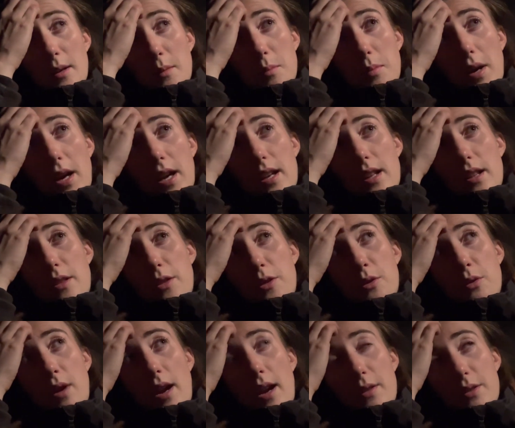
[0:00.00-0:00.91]
But
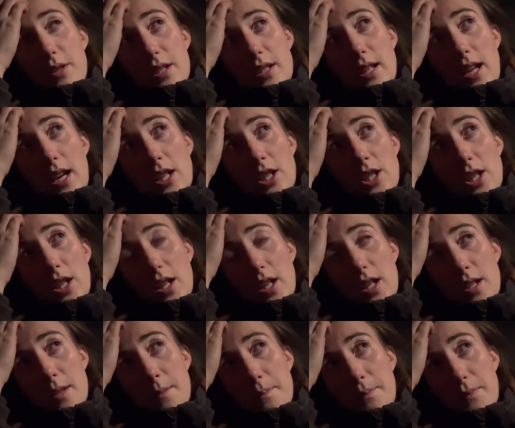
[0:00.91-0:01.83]
throughout the
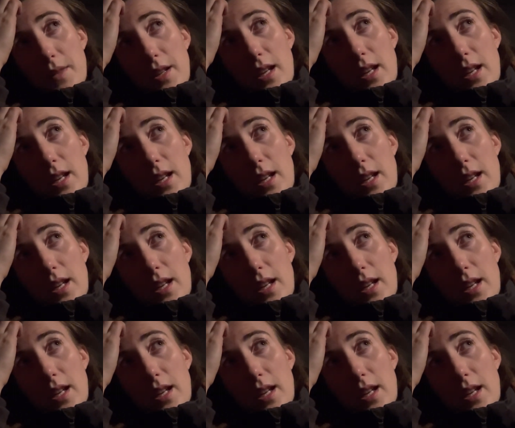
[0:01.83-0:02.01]
session,